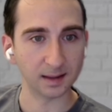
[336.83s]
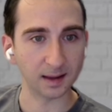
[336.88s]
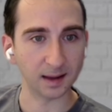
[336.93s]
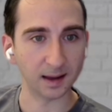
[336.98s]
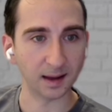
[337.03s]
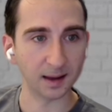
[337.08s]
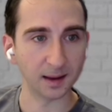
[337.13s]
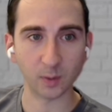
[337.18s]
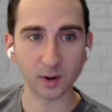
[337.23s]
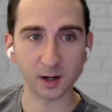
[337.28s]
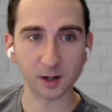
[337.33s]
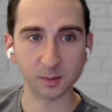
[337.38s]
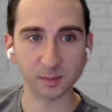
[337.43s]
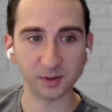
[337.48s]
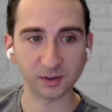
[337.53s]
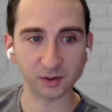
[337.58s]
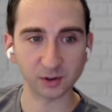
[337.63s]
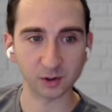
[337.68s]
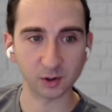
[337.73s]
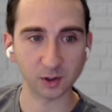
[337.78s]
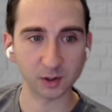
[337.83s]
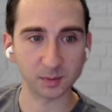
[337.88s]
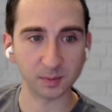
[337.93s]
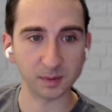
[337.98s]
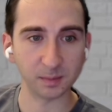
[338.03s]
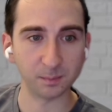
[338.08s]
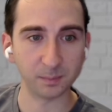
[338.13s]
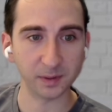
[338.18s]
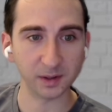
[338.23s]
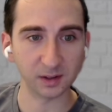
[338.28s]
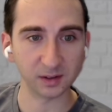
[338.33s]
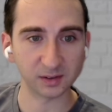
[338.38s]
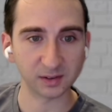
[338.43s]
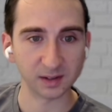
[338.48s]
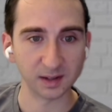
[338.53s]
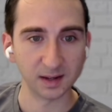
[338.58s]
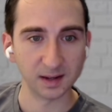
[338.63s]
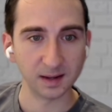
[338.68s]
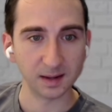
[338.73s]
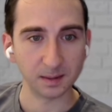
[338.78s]
The requirements are going to be
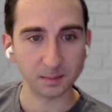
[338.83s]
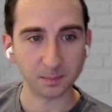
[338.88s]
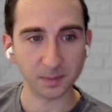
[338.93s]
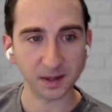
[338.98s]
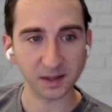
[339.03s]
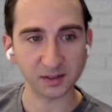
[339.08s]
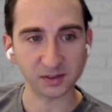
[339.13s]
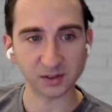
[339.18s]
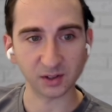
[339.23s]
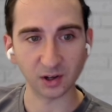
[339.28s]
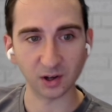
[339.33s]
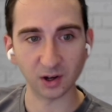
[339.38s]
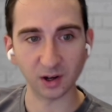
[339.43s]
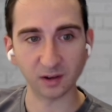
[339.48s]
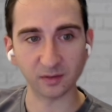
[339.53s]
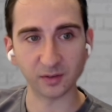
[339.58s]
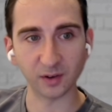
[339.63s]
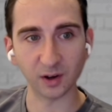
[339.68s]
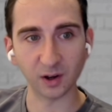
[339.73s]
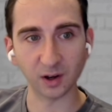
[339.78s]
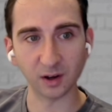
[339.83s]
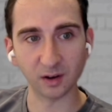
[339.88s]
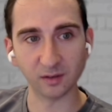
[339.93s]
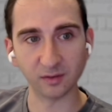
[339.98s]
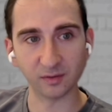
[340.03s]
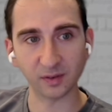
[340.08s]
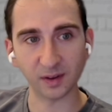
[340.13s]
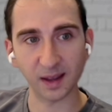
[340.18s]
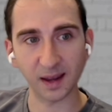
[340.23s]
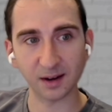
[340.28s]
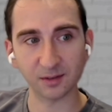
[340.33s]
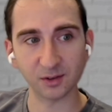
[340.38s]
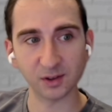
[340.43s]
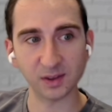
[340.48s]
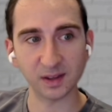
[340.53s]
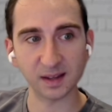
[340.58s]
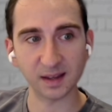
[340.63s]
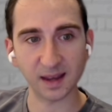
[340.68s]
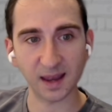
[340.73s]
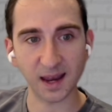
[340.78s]
built based off of
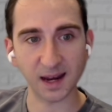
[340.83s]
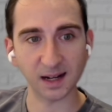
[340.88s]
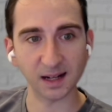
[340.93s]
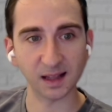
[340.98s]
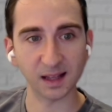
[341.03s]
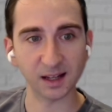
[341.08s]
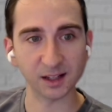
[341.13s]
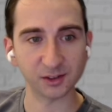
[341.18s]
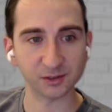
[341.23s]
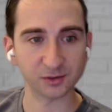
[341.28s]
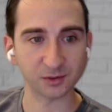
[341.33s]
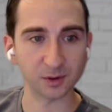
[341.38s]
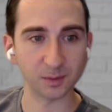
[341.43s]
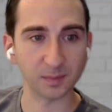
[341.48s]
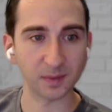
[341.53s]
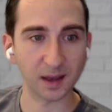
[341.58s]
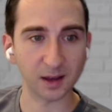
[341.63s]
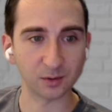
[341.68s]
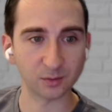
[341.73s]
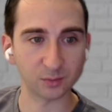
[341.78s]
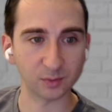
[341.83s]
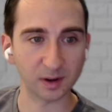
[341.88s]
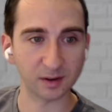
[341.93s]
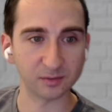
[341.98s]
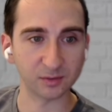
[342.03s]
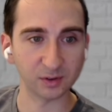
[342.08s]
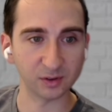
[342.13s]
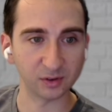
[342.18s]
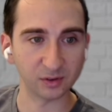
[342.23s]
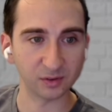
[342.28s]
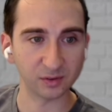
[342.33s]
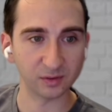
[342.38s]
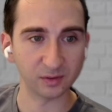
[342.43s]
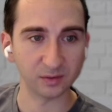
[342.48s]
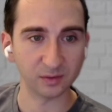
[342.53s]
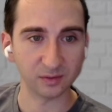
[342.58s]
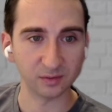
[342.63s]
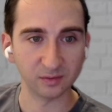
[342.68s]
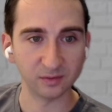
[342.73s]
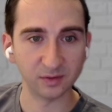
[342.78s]
everything analyzed from that
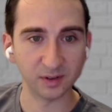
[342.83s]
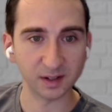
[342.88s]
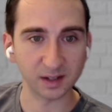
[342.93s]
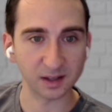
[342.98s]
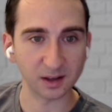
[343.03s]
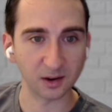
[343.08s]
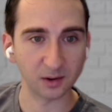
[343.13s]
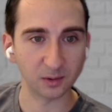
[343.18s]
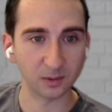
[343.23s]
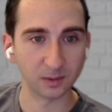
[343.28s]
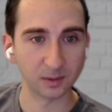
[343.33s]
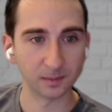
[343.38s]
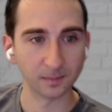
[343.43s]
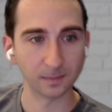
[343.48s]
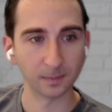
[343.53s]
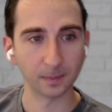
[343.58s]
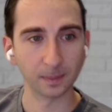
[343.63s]
reference video.